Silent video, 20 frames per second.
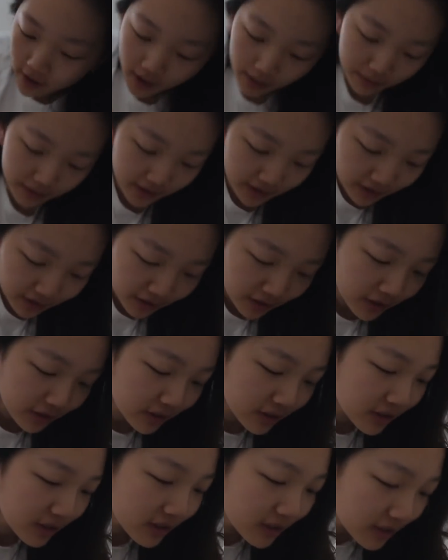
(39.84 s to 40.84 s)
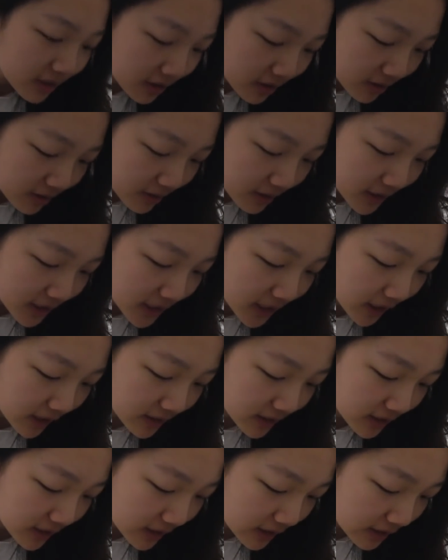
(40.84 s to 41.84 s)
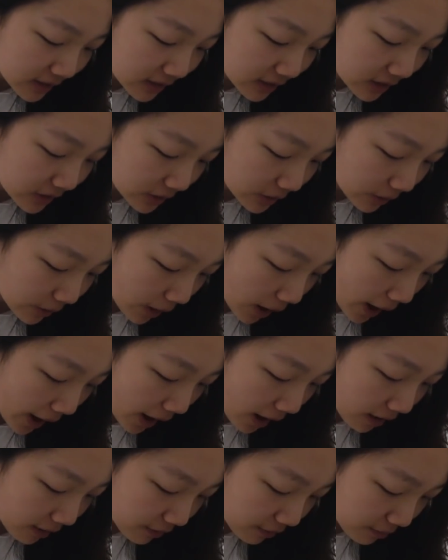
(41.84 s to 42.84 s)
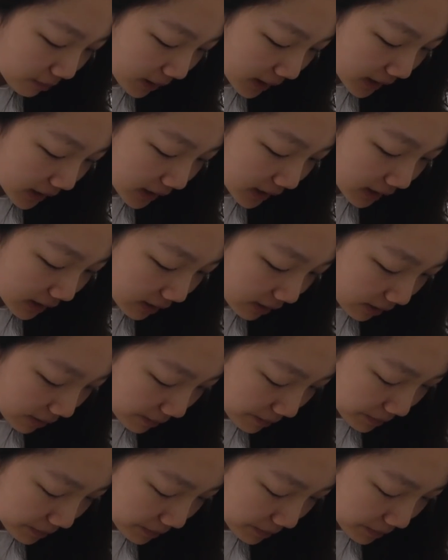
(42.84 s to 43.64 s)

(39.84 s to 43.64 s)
way, I'm still used to Celsius, so I have my